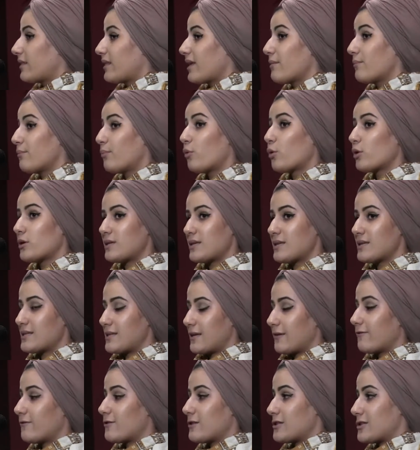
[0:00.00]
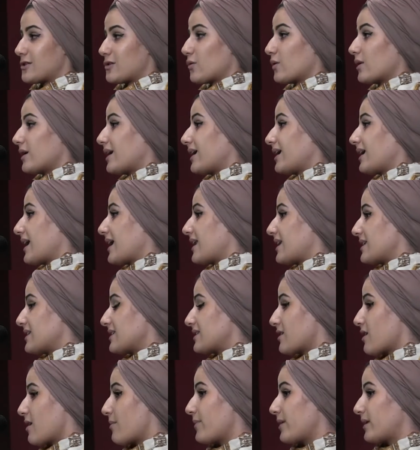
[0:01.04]
the importance of restoring an
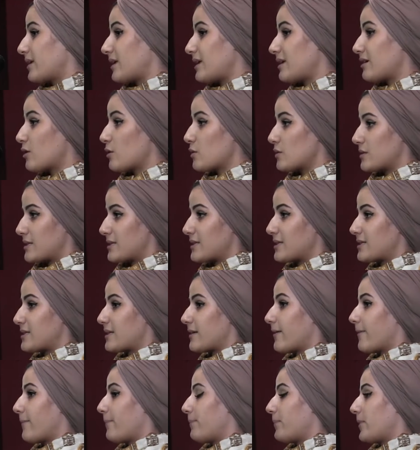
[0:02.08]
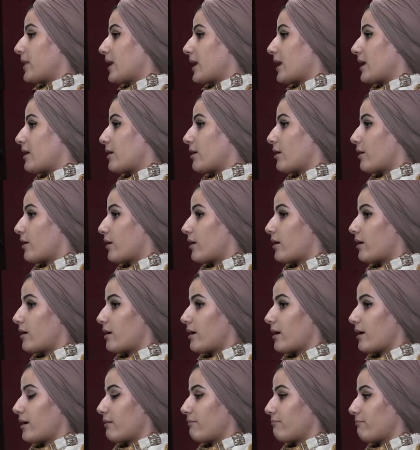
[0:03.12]
Islamic ecosystem in
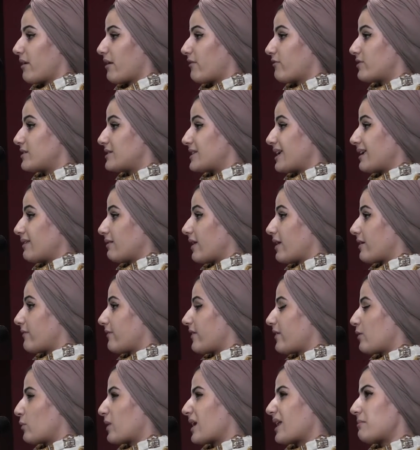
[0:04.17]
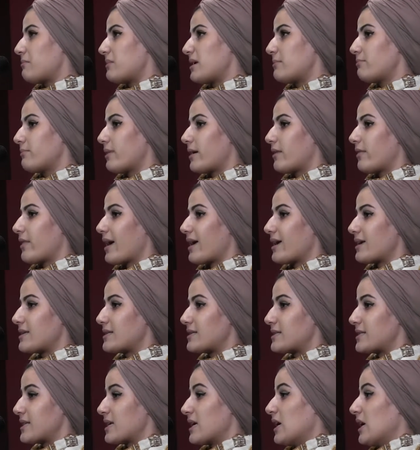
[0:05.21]
our everyday life. And what I mean by that
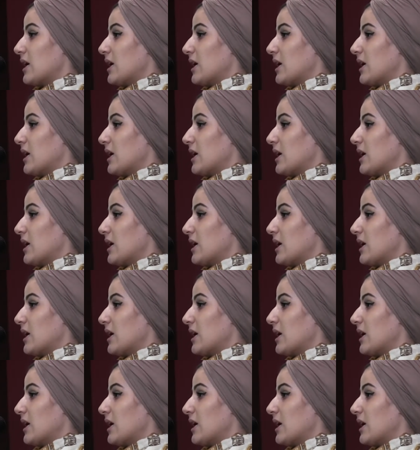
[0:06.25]
is